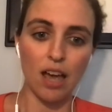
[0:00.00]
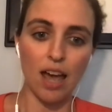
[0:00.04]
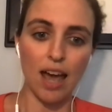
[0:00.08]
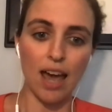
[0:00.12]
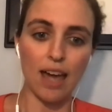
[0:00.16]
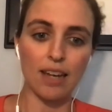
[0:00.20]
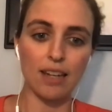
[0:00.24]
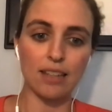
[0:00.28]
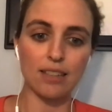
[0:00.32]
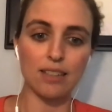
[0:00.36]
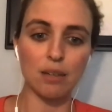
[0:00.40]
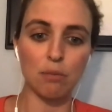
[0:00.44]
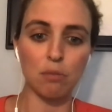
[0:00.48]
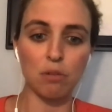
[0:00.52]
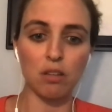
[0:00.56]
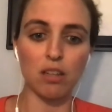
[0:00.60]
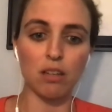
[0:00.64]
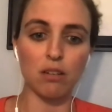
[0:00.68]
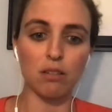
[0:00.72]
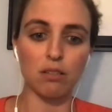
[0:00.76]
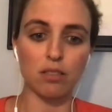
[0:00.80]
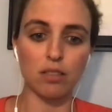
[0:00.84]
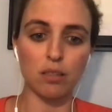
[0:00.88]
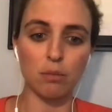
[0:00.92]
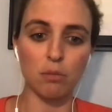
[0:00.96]
And some
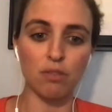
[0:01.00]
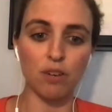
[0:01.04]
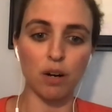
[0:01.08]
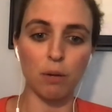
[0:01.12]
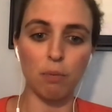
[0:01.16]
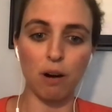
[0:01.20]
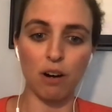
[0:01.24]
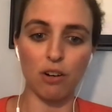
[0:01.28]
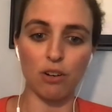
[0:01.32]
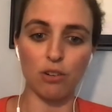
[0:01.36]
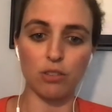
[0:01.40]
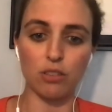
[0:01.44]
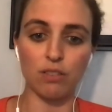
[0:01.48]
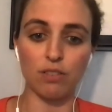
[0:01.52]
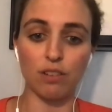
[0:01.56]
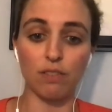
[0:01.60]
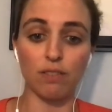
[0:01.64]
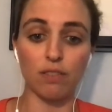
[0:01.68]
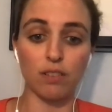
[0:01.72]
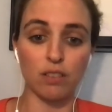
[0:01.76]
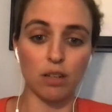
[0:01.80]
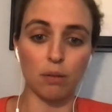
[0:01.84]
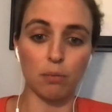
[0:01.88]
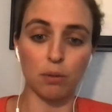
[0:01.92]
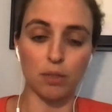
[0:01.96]
of our partners have
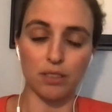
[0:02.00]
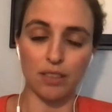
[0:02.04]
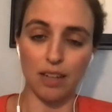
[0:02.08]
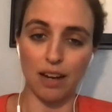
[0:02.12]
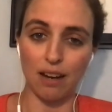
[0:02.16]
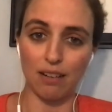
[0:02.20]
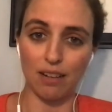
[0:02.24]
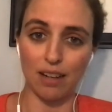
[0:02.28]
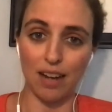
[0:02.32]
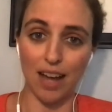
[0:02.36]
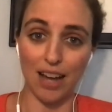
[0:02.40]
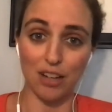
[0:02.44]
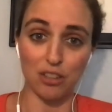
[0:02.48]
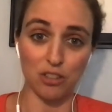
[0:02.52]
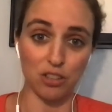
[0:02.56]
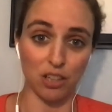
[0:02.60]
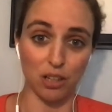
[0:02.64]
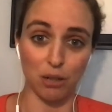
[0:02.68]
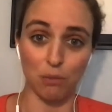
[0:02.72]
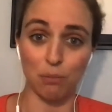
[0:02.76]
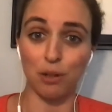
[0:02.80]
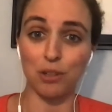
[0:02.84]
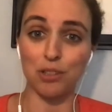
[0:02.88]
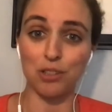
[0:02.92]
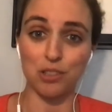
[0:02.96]
even doubled down and actually
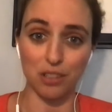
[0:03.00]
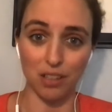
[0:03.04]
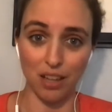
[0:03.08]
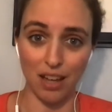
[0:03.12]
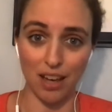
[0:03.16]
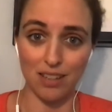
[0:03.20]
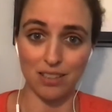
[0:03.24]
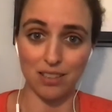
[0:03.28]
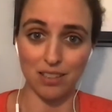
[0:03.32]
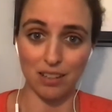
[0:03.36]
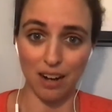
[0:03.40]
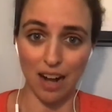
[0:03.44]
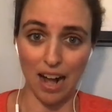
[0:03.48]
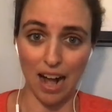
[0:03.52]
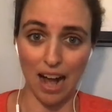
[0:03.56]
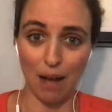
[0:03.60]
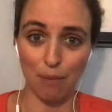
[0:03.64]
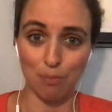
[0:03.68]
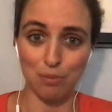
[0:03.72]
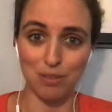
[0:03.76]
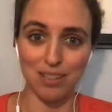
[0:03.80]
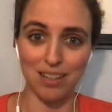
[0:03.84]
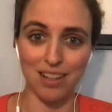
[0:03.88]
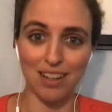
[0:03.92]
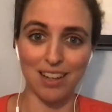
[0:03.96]
commercialized their
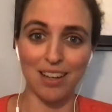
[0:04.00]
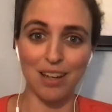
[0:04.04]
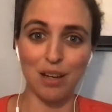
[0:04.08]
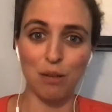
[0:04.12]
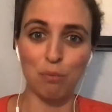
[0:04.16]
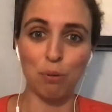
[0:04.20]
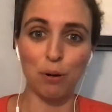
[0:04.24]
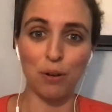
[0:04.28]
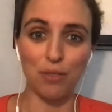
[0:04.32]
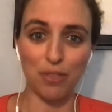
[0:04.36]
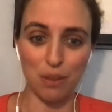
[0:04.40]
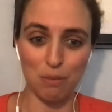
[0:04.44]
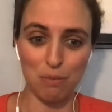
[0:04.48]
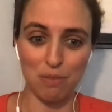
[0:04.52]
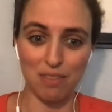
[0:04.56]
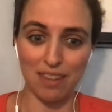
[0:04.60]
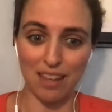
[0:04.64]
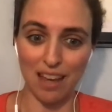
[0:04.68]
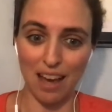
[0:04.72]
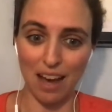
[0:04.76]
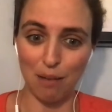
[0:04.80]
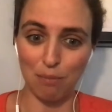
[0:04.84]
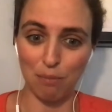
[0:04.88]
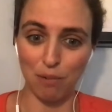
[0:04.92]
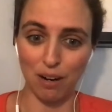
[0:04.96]
apps, put them in the
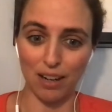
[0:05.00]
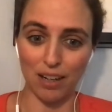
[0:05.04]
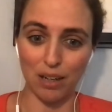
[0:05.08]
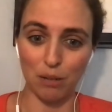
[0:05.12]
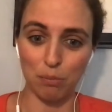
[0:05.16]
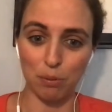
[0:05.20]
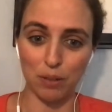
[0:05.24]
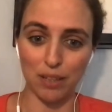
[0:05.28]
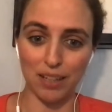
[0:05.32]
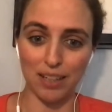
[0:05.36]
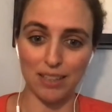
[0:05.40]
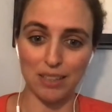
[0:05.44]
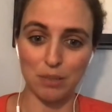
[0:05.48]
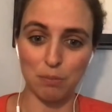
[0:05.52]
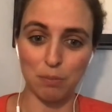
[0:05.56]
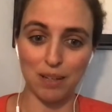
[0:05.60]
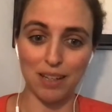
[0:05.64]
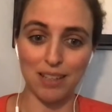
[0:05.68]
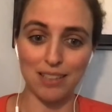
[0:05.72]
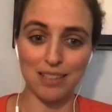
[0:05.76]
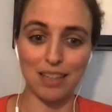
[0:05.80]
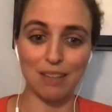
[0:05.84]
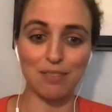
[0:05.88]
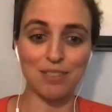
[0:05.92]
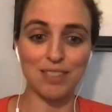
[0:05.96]
app marketplace,
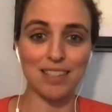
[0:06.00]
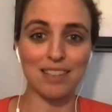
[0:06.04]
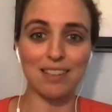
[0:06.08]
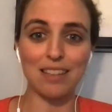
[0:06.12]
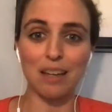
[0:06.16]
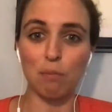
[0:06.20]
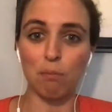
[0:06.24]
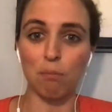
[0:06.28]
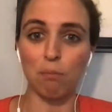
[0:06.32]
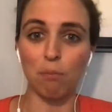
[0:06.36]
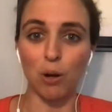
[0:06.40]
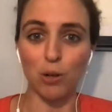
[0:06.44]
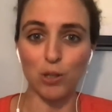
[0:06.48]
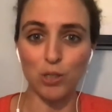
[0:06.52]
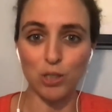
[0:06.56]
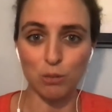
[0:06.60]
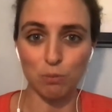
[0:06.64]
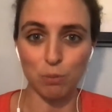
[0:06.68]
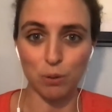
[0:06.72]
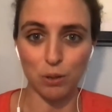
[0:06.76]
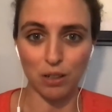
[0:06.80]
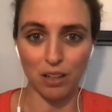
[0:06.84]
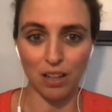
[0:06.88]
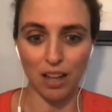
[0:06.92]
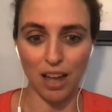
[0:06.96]
because they've seen that
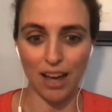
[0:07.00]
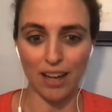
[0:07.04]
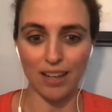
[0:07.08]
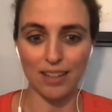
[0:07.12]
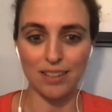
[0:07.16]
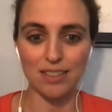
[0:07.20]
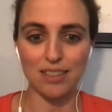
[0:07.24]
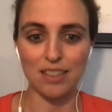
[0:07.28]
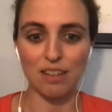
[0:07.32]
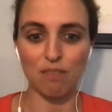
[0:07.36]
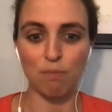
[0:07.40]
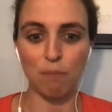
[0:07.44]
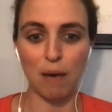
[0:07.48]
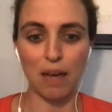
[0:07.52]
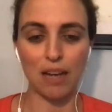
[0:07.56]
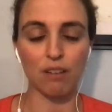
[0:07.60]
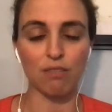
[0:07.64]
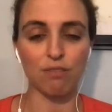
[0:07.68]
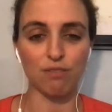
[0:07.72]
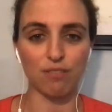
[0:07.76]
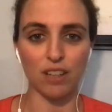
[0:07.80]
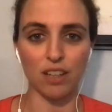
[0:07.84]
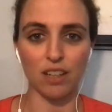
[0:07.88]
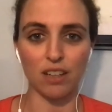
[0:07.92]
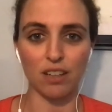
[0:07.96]
multiple clients have
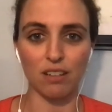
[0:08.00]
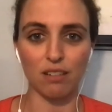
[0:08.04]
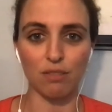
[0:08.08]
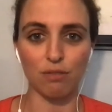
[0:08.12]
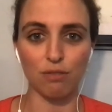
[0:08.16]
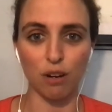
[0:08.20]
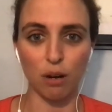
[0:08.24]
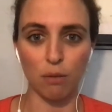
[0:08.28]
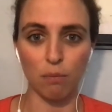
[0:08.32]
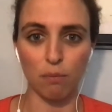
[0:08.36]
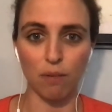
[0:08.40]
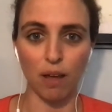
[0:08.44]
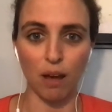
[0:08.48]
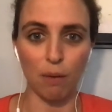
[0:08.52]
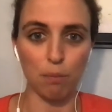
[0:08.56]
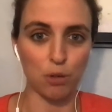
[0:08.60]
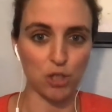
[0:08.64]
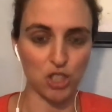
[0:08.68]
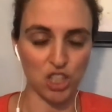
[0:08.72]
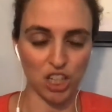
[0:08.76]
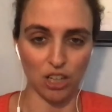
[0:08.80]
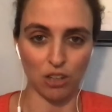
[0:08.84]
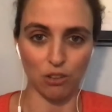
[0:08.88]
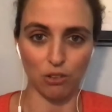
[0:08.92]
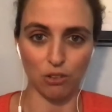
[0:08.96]
benefited from a
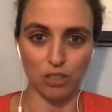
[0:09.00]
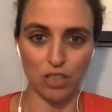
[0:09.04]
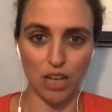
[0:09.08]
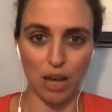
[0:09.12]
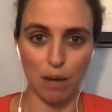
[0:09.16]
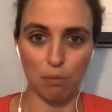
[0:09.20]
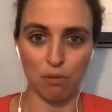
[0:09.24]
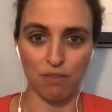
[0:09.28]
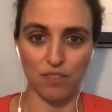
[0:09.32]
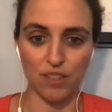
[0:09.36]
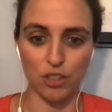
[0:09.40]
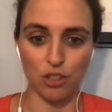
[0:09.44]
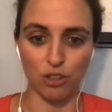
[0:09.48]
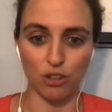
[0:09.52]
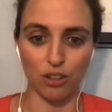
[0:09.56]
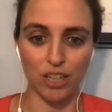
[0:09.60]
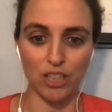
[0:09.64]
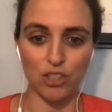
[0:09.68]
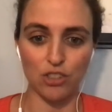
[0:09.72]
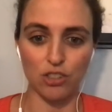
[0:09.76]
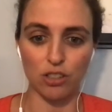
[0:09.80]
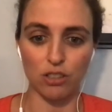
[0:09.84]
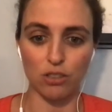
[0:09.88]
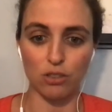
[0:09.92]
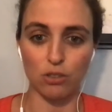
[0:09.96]
particular type of
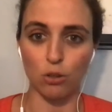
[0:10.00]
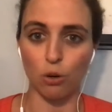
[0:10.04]
integration.